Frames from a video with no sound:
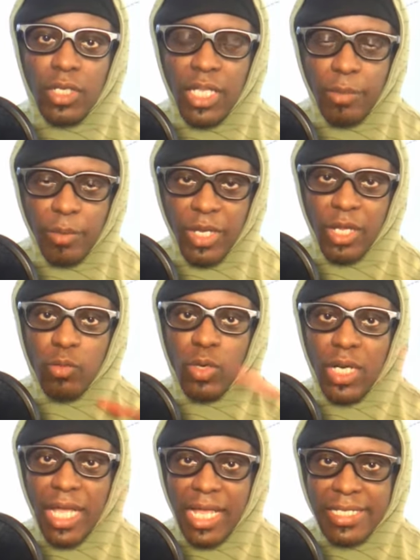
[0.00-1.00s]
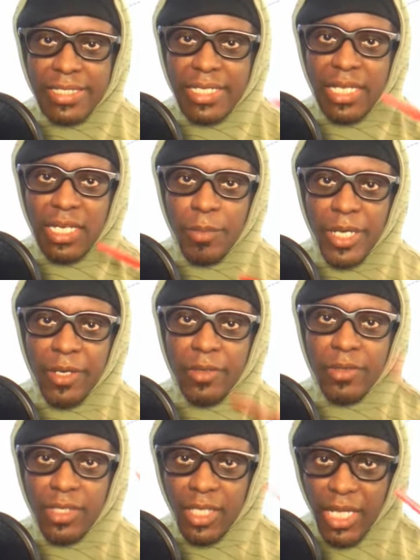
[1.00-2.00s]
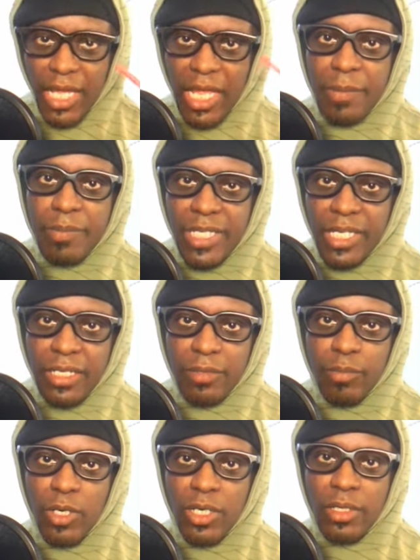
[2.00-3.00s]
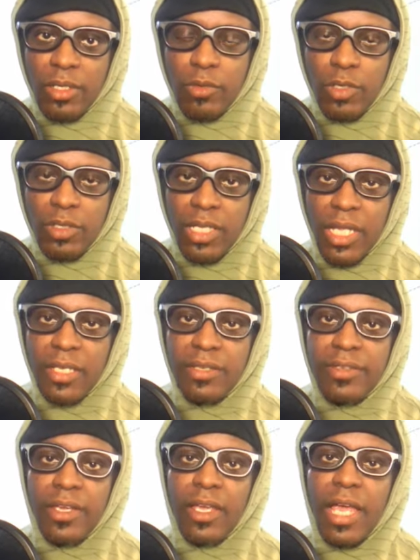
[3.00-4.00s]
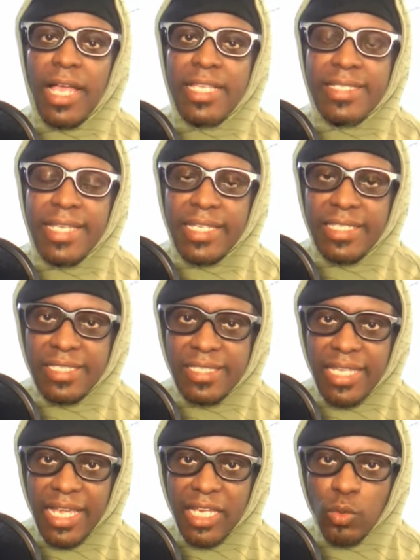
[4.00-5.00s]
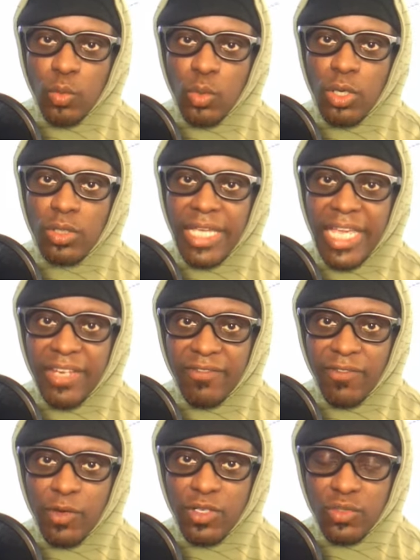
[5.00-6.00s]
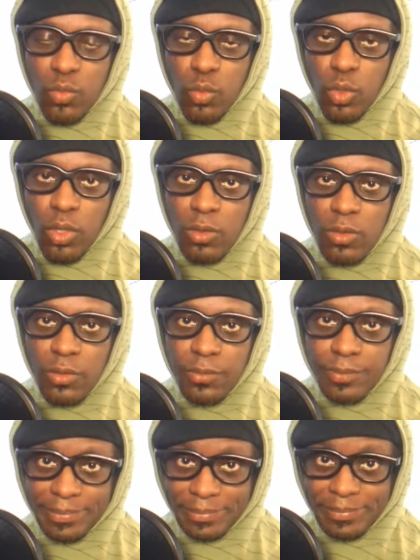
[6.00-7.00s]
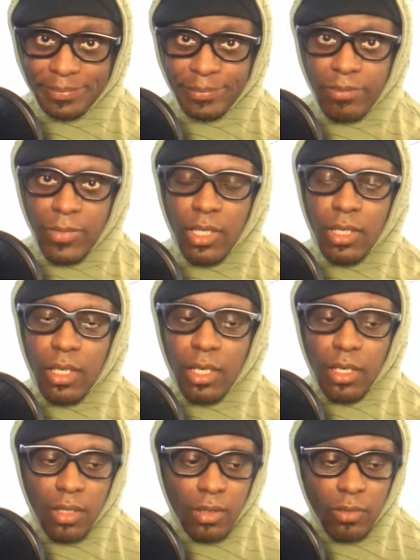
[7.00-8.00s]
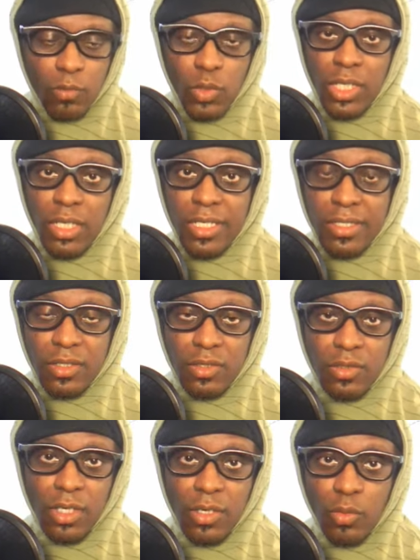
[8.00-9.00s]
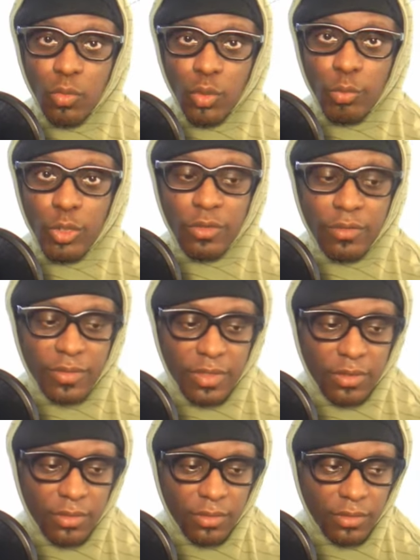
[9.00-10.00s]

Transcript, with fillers: Keep in mind what I said about the updated part of the quote that I say it's second world and first world. Uh, one cousin uh, removed.